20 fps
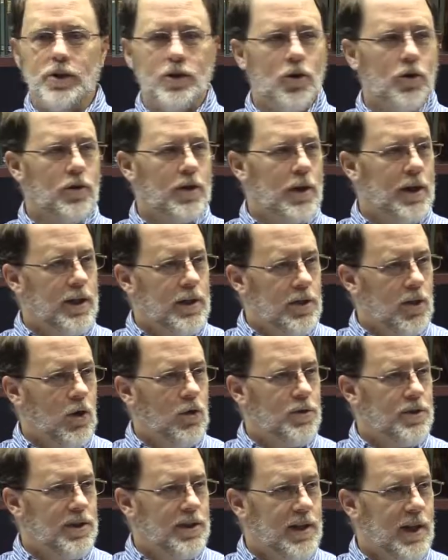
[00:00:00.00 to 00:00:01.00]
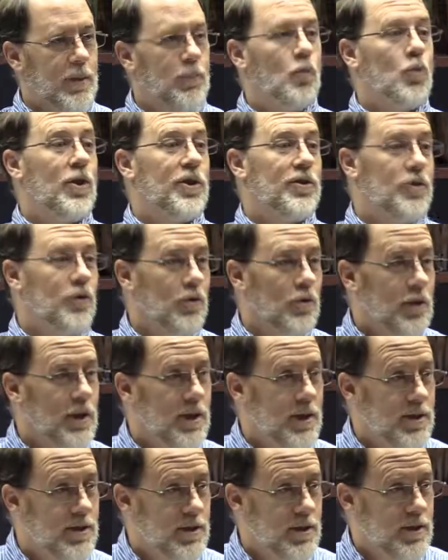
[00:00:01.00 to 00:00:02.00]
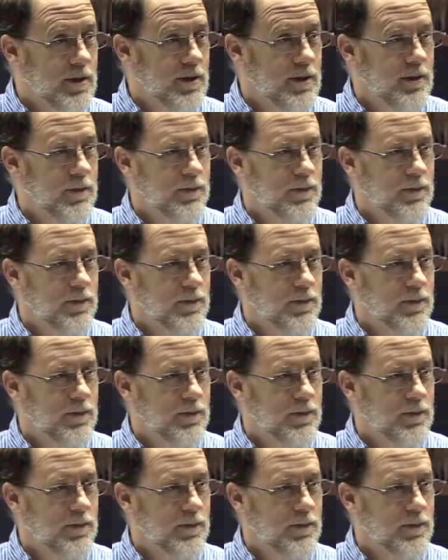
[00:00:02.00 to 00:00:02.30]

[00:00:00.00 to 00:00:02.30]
you're going to go to them with your list